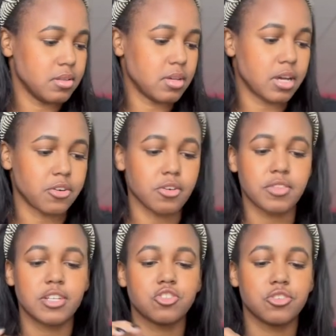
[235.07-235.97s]
I don't know if
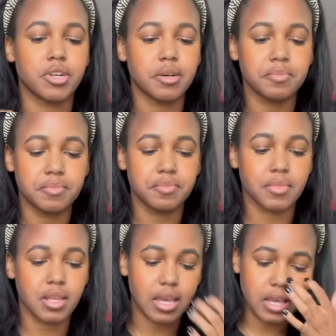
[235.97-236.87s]
that showed up.
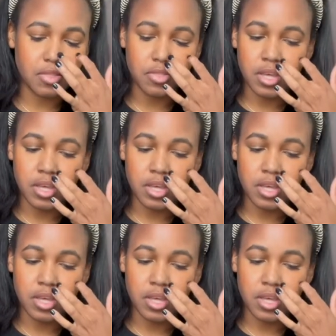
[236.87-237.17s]
And